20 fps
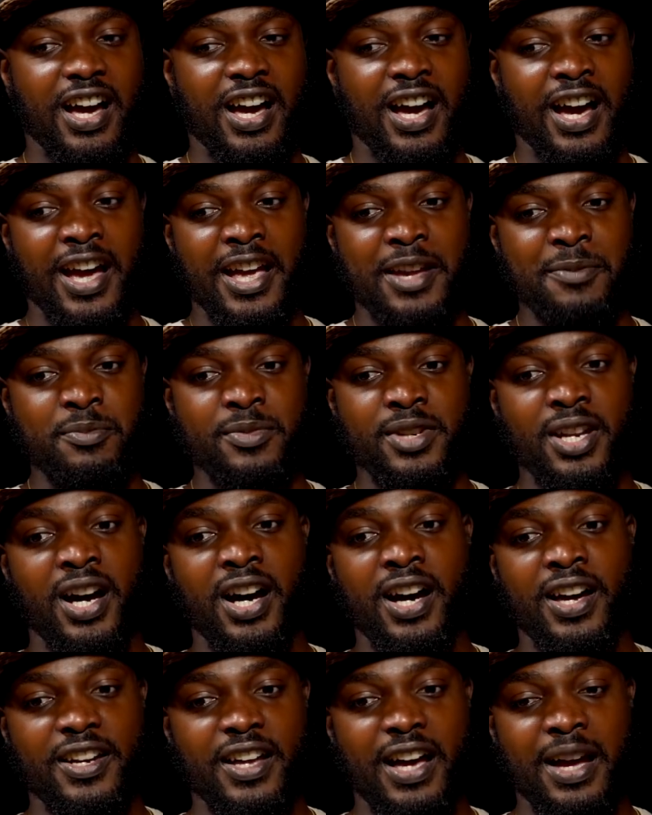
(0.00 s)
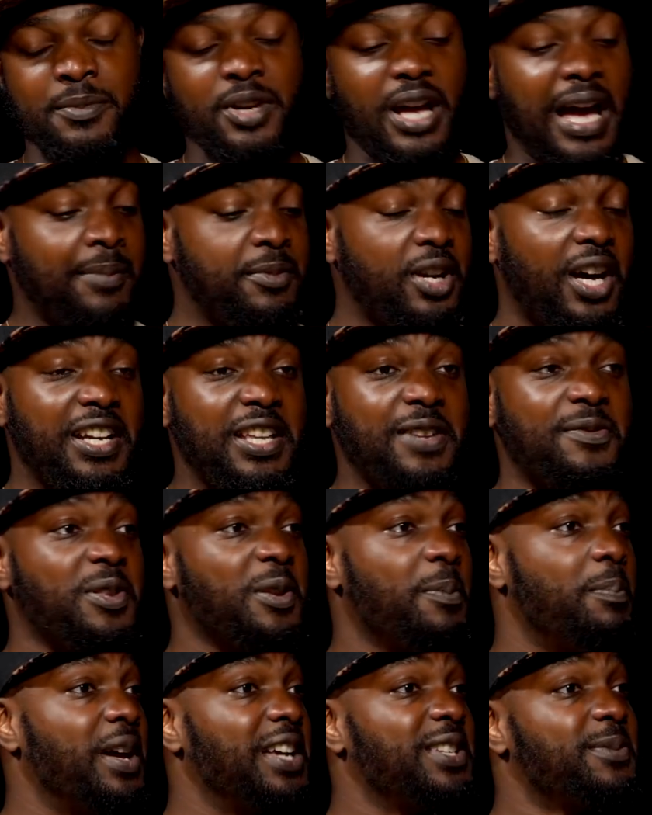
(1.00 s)
I'm not. I'm not, I'm not even
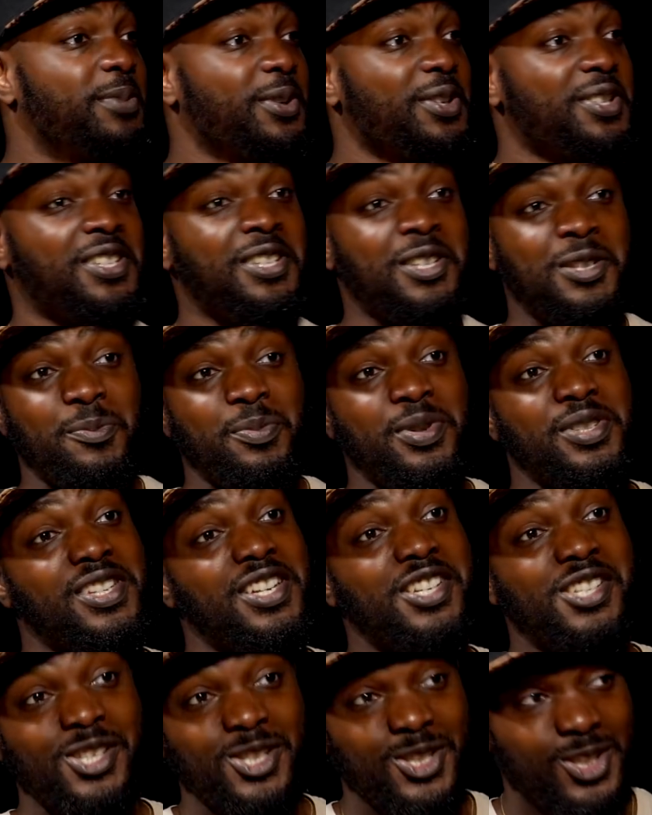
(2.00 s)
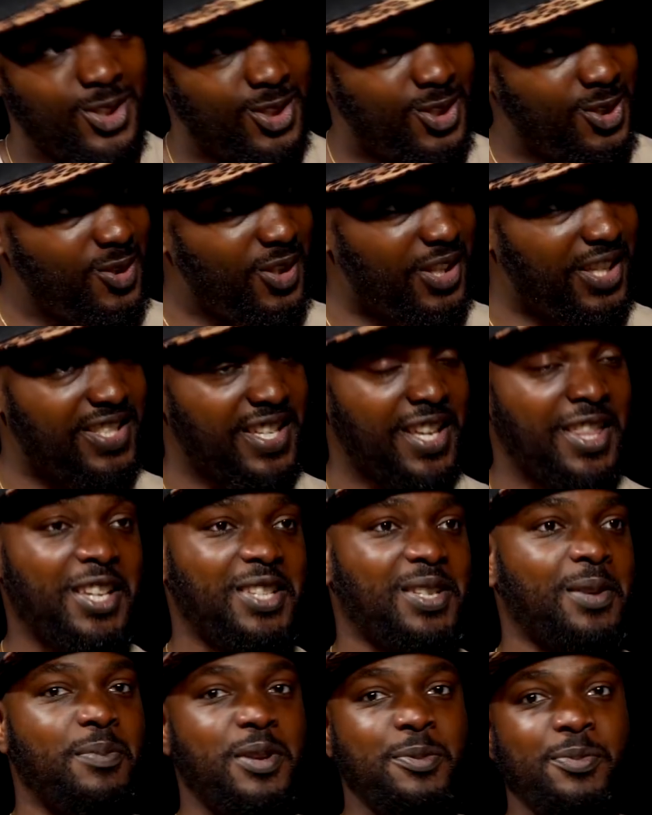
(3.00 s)
the best person in the position to do this. I
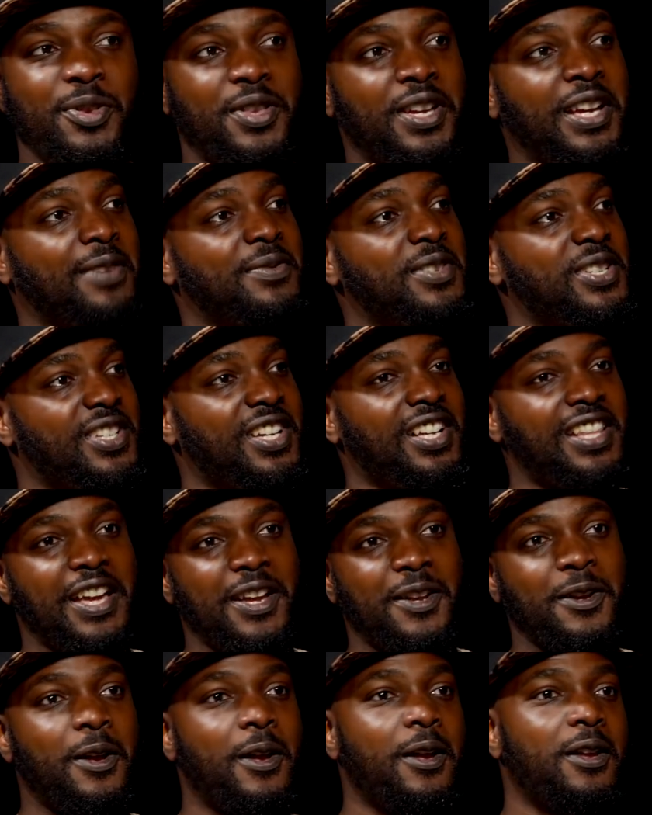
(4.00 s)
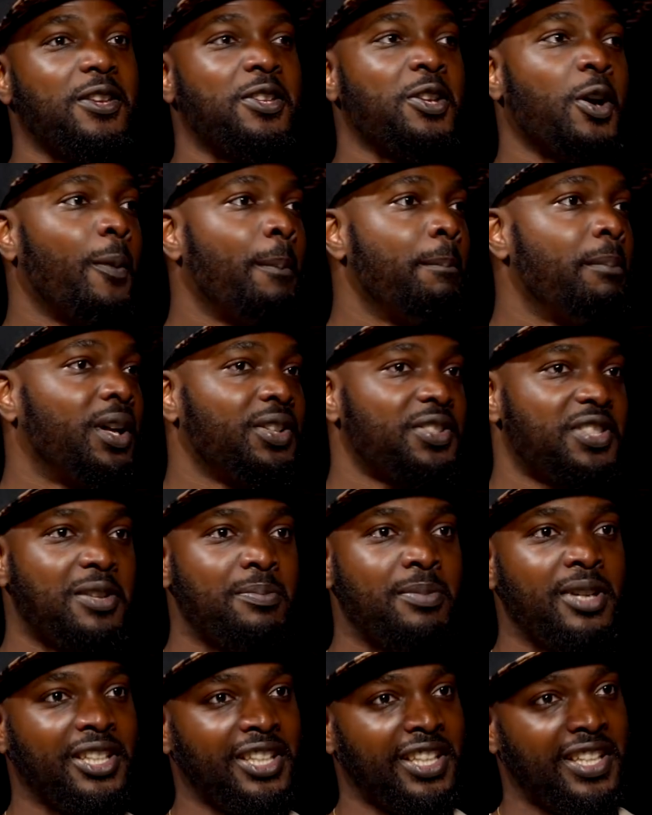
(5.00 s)
think some people think I've just got like you know multi
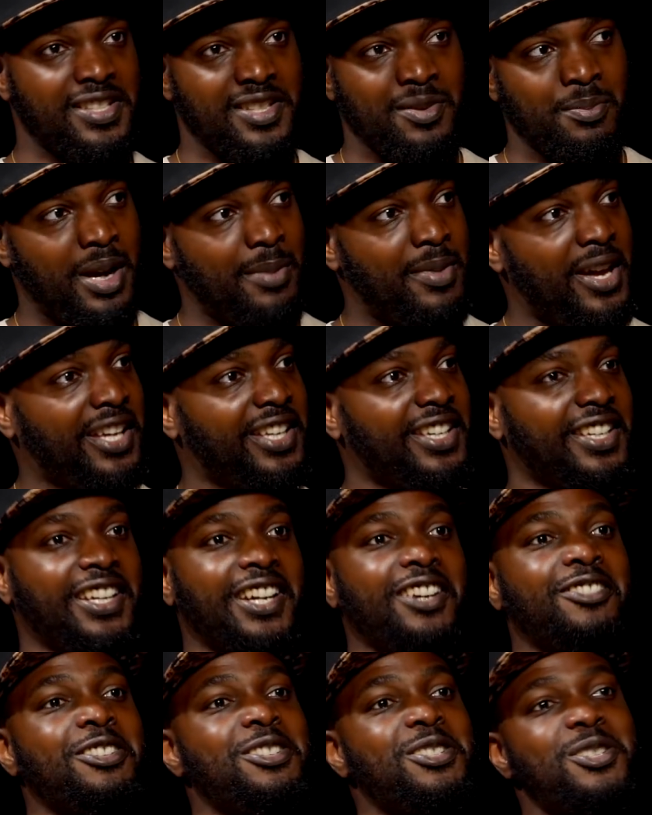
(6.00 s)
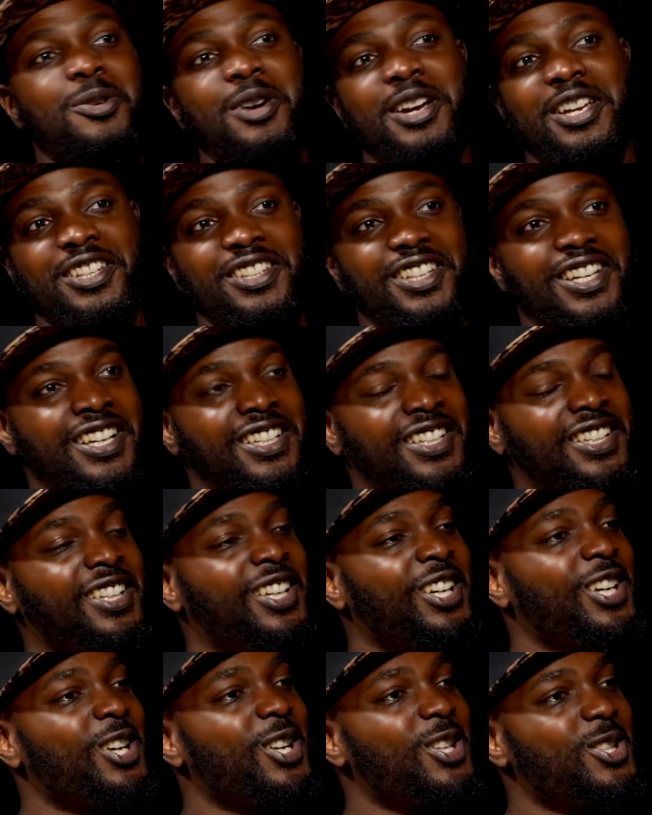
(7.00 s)
millions in my bank account, and so I can kind of
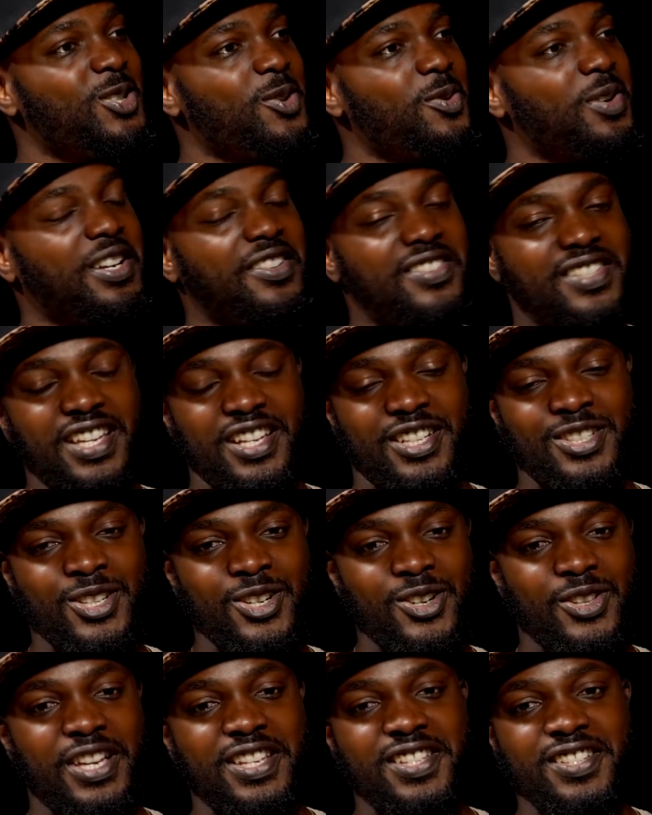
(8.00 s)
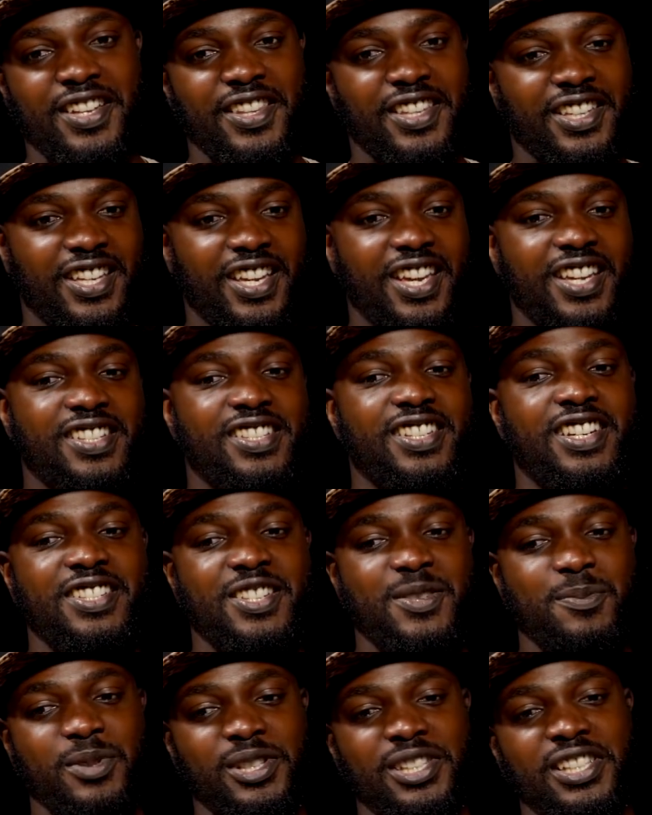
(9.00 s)
do it. It's like no, that's not the case. I
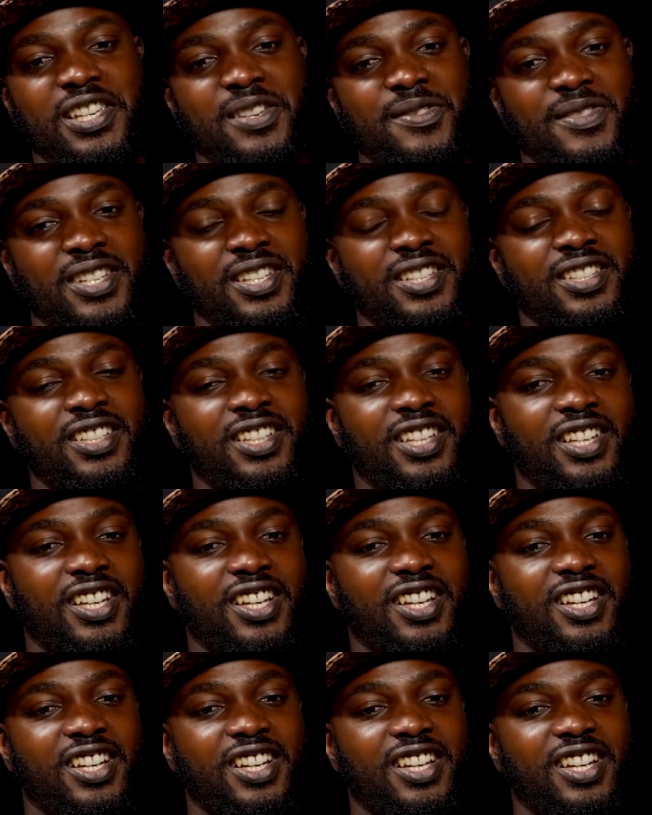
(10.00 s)
just believe in